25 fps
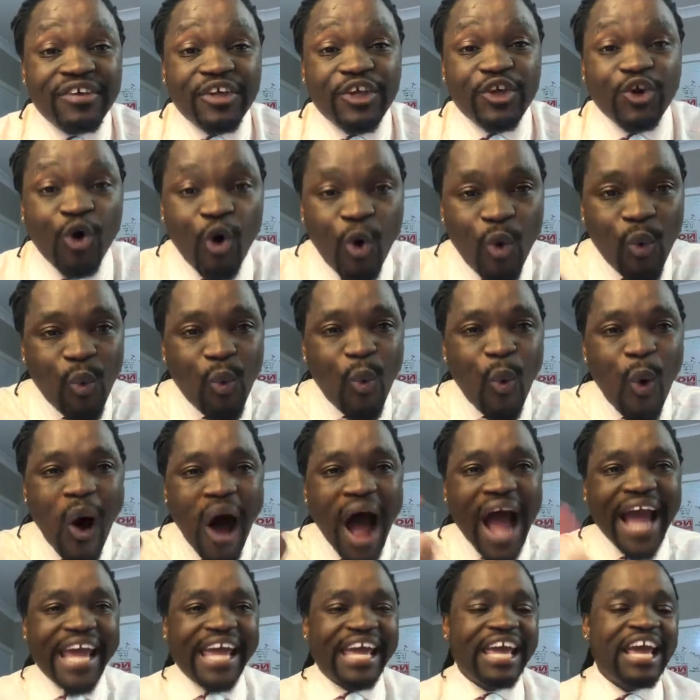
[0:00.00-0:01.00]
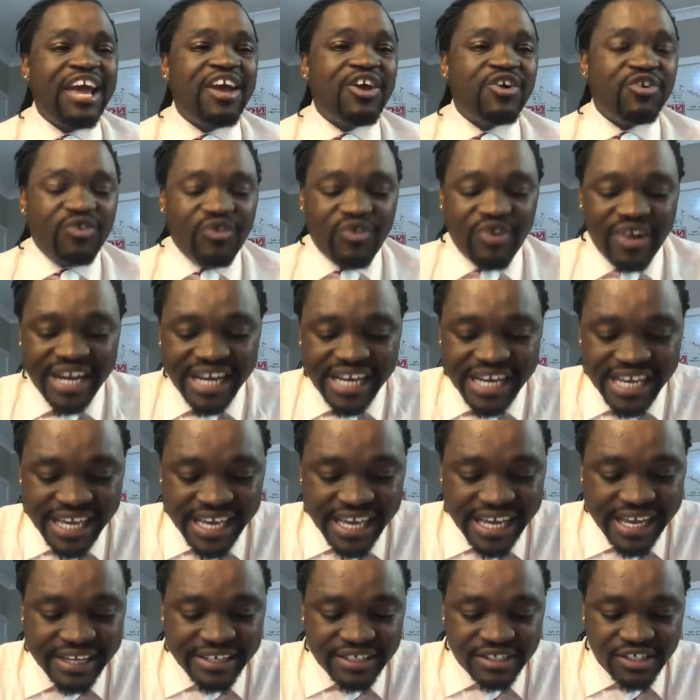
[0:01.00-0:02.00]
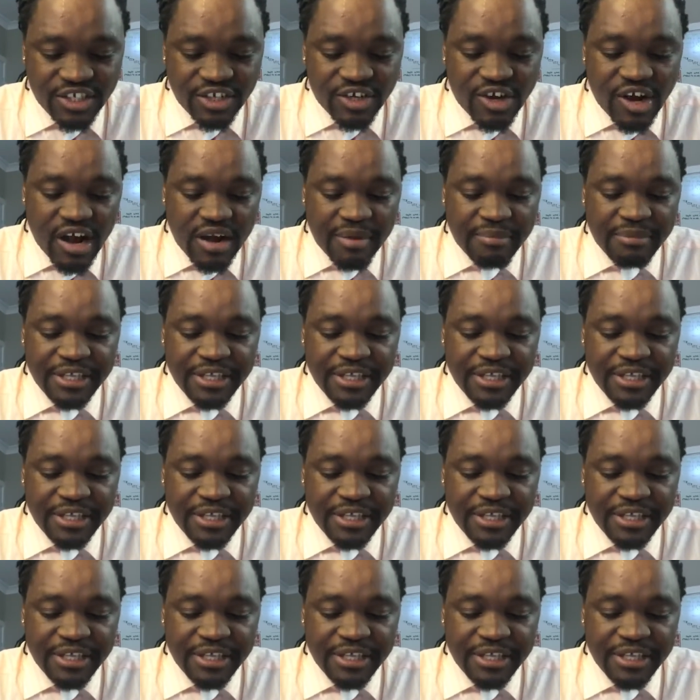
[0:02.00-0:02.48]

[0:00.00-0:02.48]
your why really is you know what i